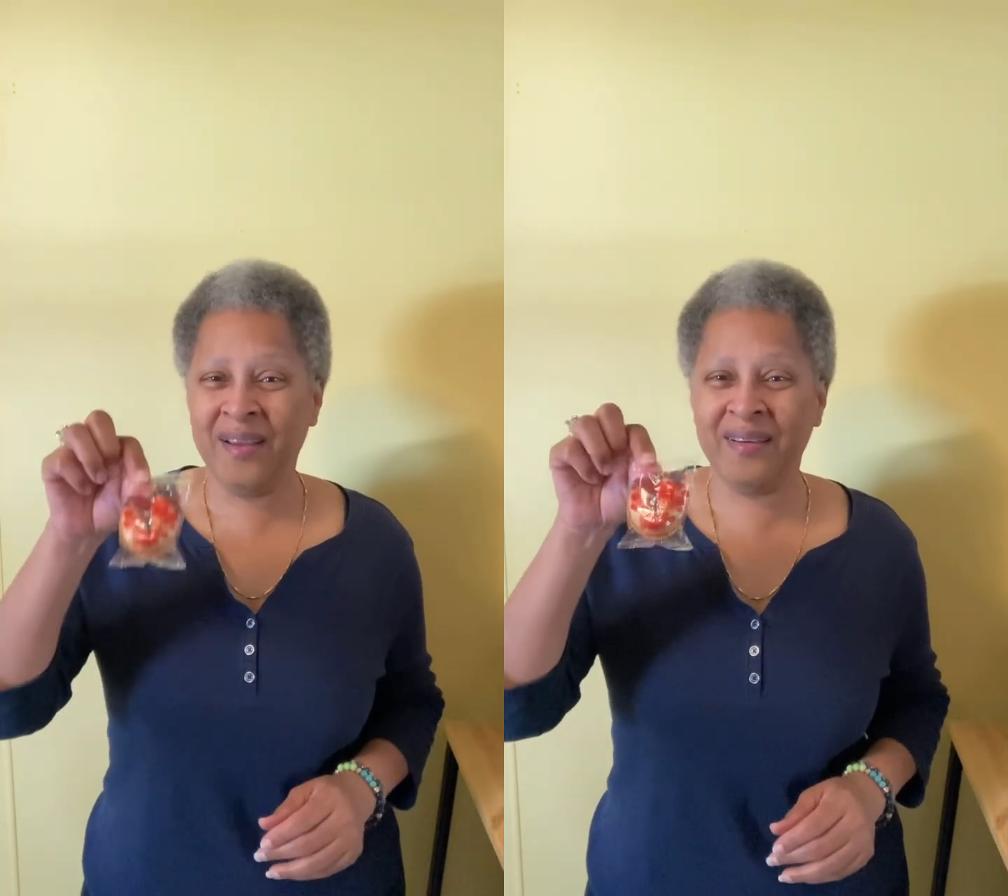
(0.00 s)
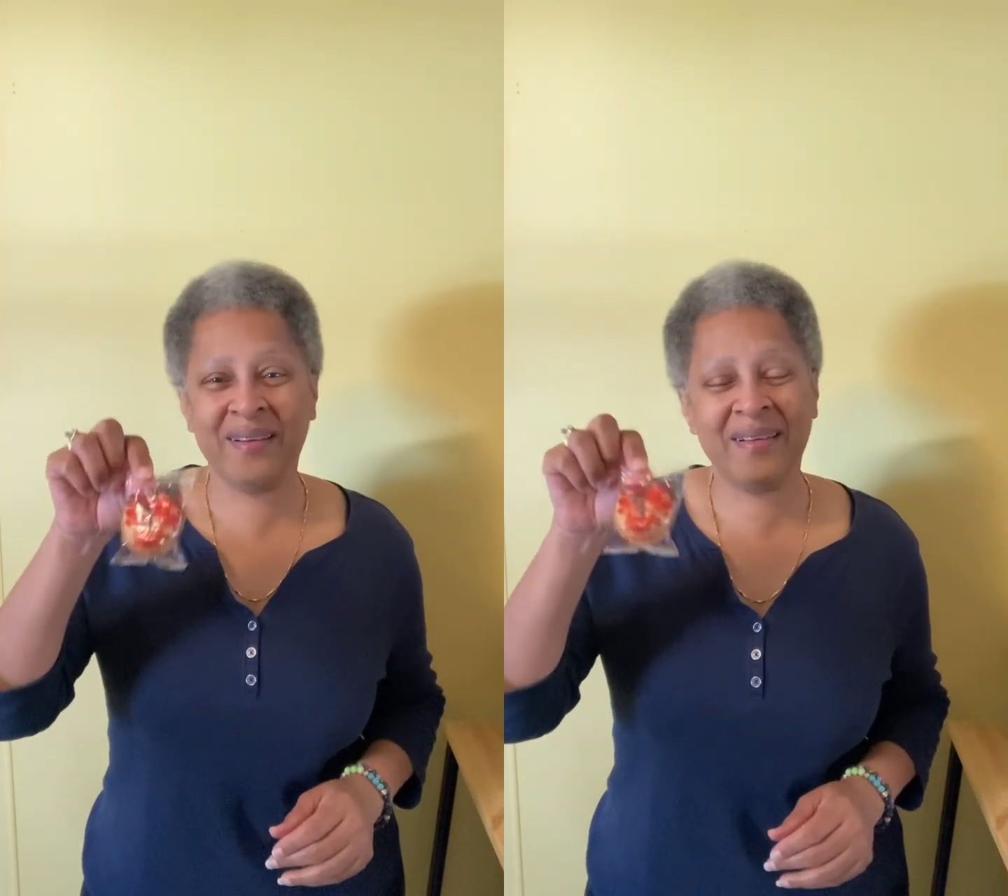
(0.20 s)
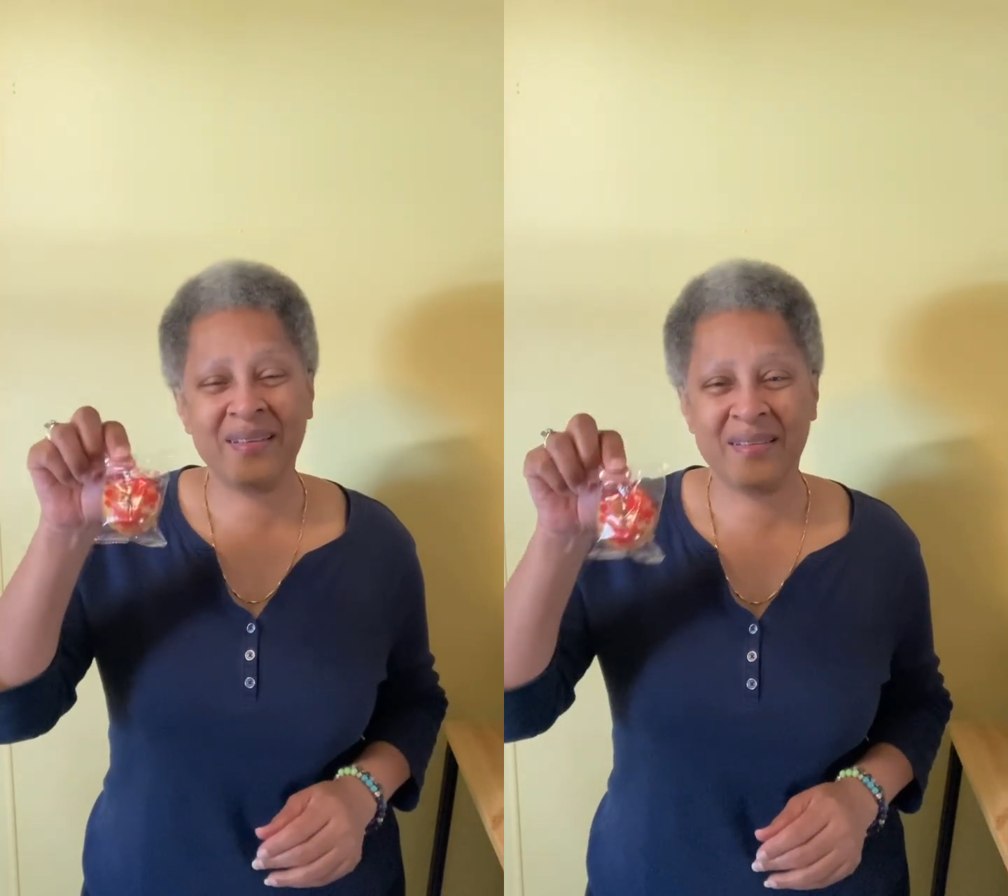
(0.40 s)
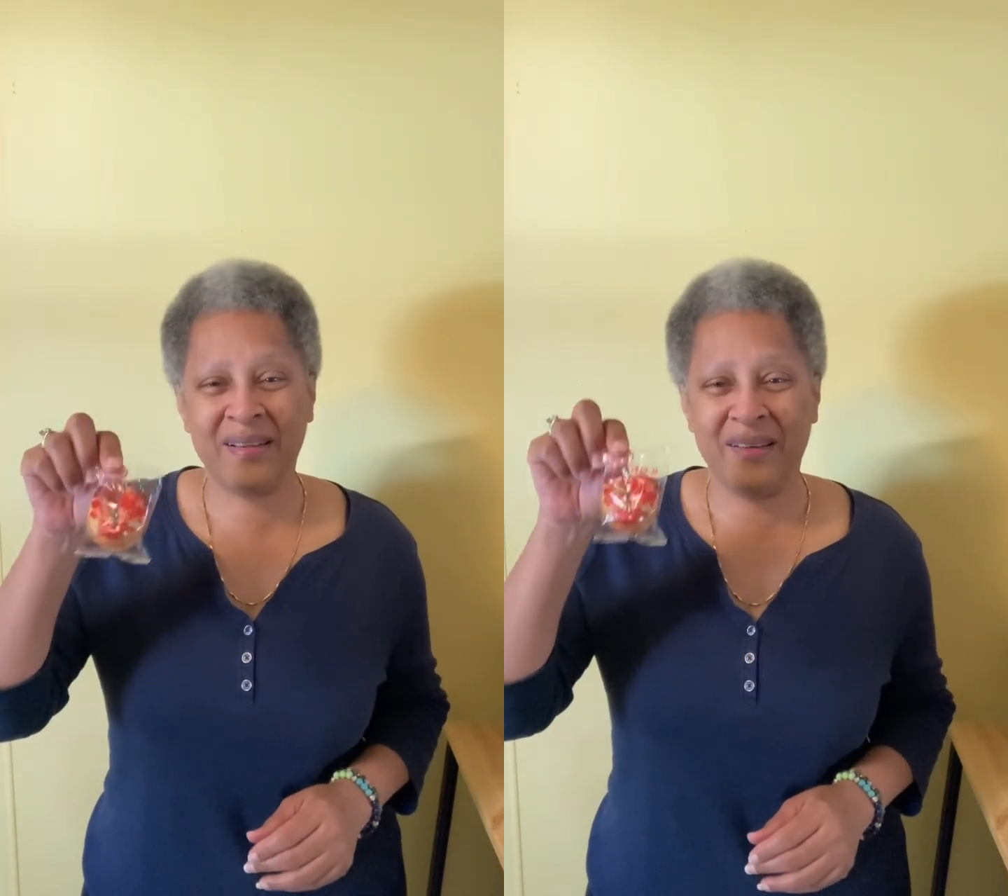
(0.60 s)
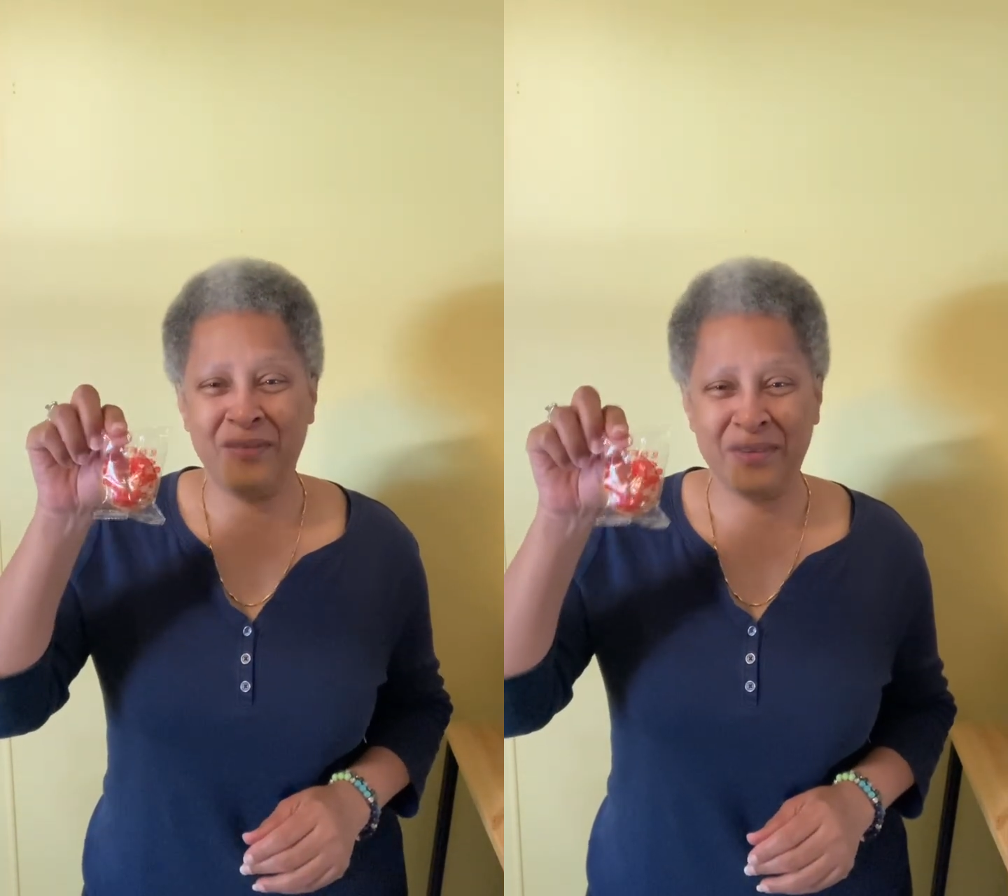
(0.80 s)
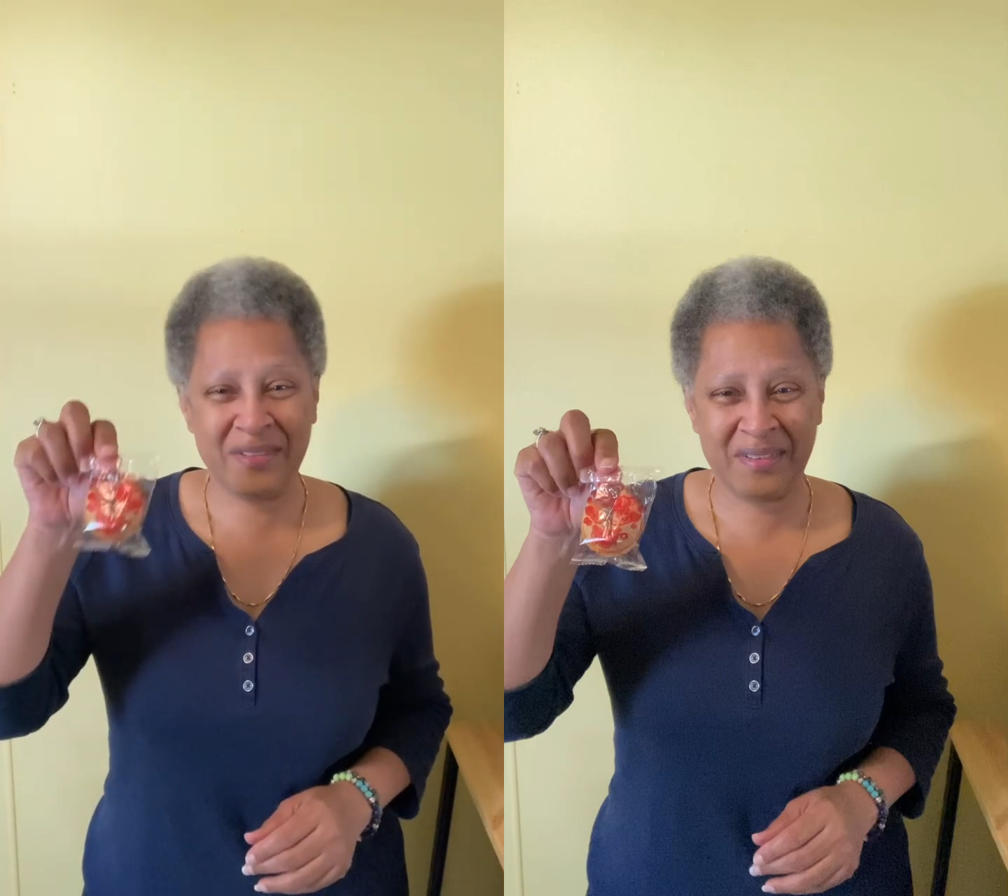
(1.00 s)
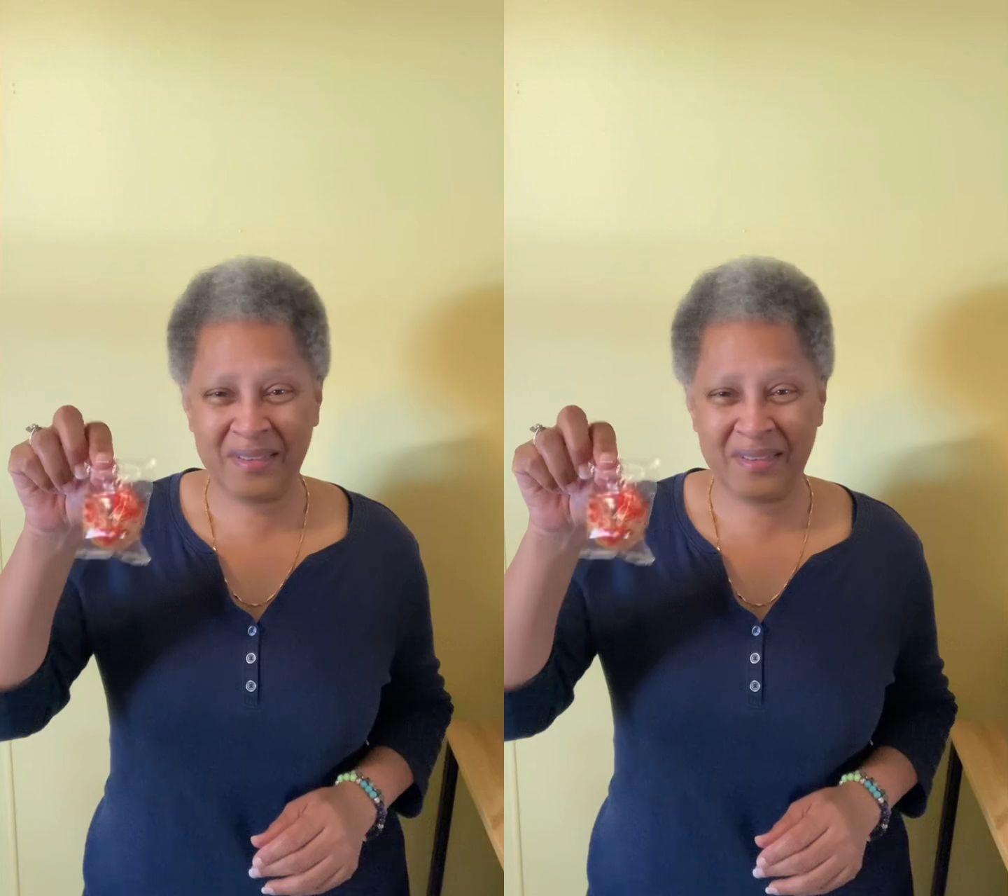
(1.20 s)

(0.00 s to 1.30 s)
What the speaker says: you're going to see a fortune